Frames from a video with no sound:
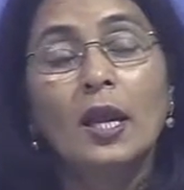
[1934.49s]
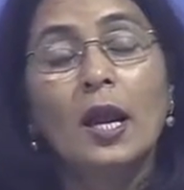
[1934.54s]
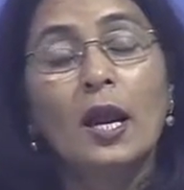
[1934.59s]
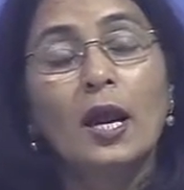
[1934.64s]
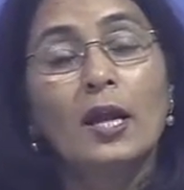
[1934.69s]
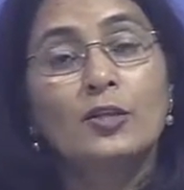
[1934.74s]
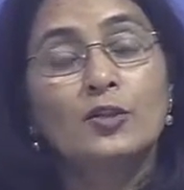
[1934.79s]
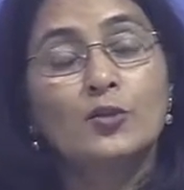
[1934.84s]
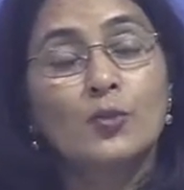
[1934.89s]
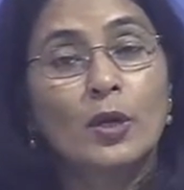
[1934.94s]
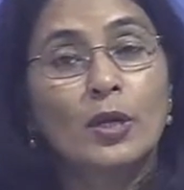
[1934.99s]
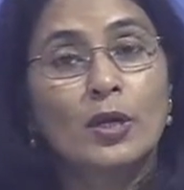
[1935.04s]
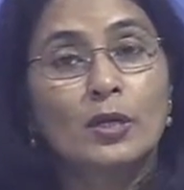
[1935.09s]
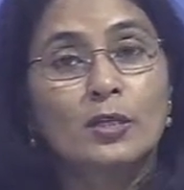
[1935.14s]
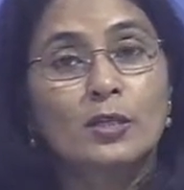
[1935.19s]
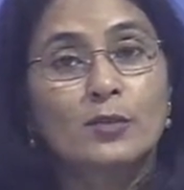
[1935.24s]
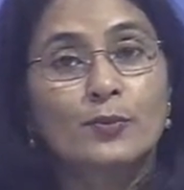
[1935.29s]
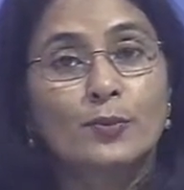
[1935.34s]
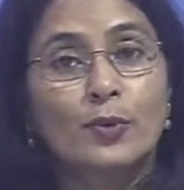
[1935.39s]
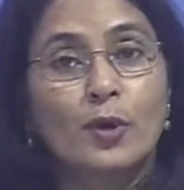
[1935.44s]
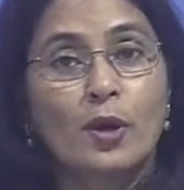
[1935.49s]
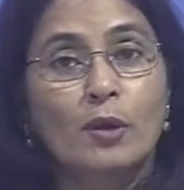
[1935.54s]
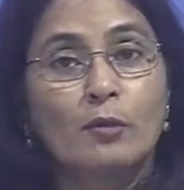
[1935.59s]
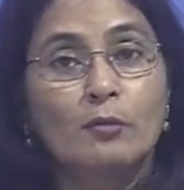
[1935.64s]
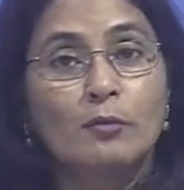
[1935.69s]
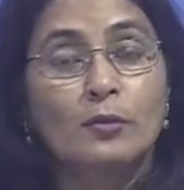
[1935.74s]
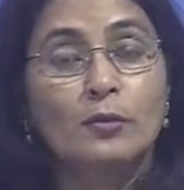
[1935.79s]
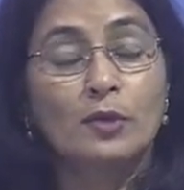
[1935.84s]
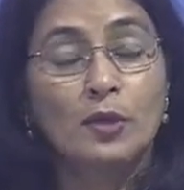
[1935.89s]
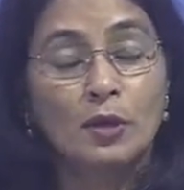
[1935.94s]
and jewelers
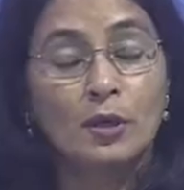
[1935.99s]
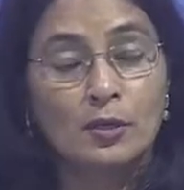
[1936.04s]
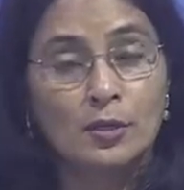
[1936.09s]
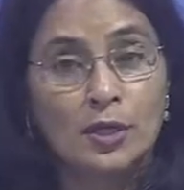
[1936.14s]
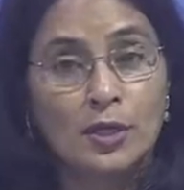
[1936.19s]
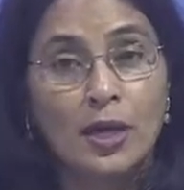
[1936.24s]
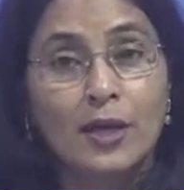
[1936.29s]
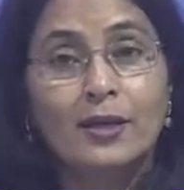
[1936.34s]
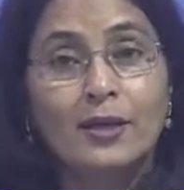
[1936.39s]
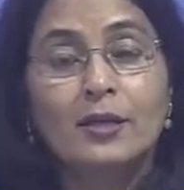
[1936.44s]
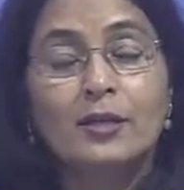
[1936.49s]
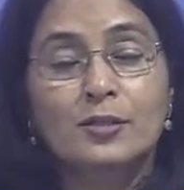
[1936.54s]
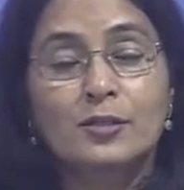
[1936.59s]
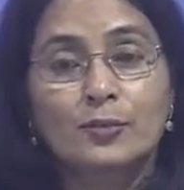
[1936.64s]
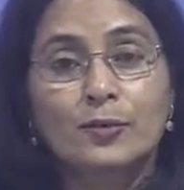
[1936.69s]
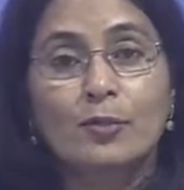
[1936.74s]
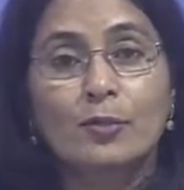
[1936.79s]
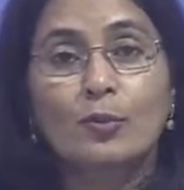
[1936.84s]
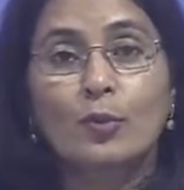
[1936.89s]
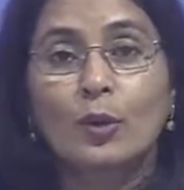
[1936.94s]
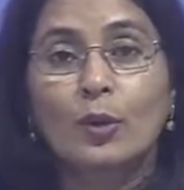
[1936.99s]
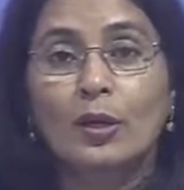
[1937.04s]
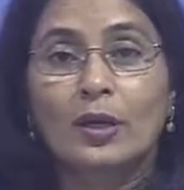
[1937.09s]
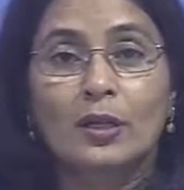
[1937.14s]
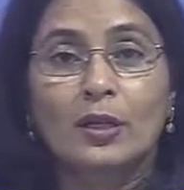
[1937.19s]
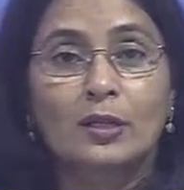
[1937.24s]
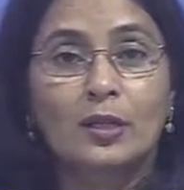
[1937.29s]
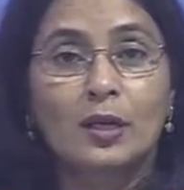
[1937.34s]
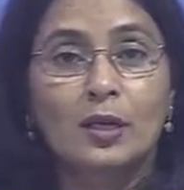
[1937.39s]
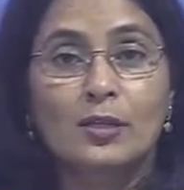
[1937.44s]
from karigars from
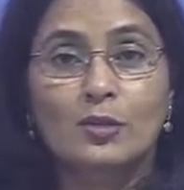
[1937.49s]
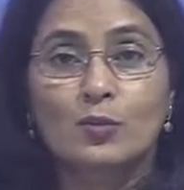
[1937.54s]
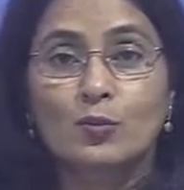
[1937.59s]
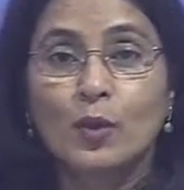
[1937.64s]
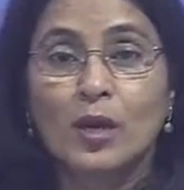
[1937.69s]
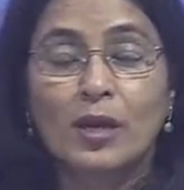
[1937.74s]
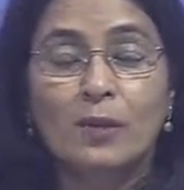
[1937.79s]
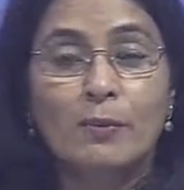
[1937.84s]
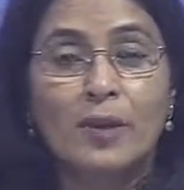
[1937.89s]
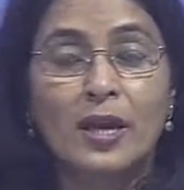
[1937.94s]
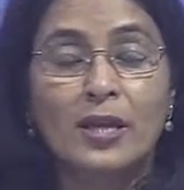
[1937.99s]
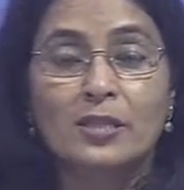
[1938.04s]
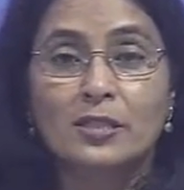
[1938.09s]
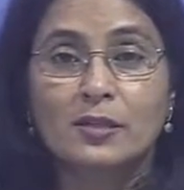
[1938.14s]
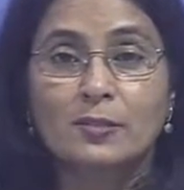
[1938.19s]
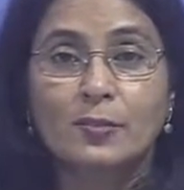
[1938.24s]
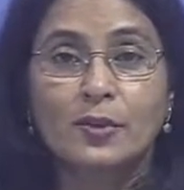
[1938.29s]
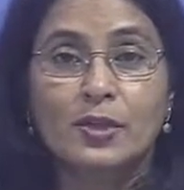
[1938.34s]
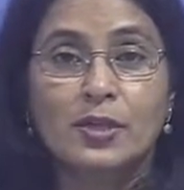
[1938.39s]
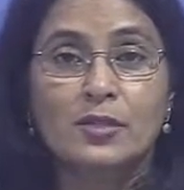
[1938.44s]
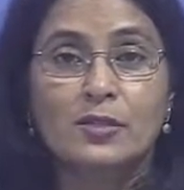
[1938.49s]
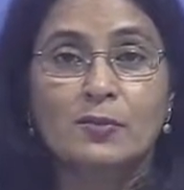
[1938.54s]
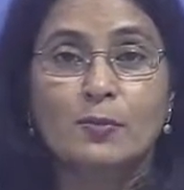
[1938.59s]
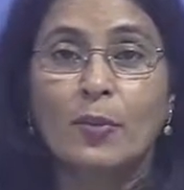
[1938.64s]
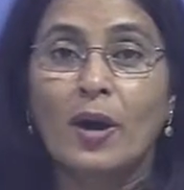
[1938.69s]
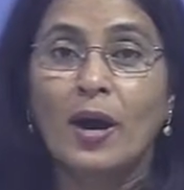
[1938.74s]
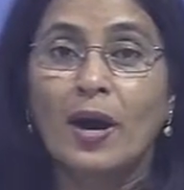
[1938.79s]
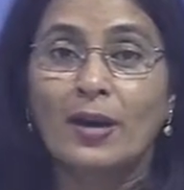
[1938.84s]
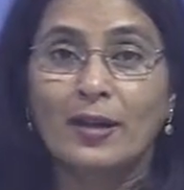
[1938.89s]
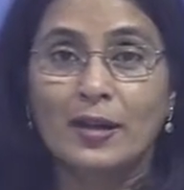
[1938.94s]
Kolkata's workmanship is
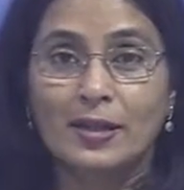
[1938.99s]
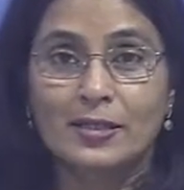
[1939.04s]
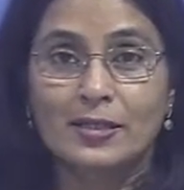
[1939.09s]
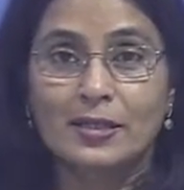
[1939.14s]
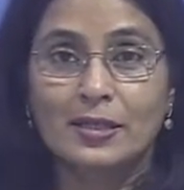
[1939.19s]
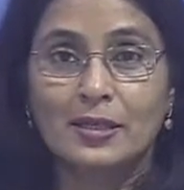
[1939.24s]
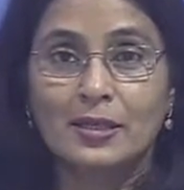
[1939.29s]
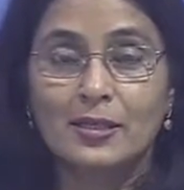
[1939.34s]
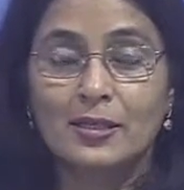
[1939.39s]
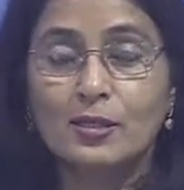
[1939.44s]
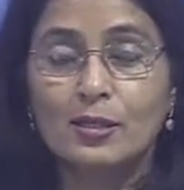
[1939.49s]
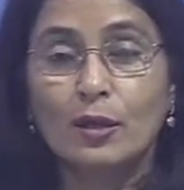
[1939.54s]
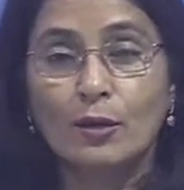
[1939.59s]
par excellence.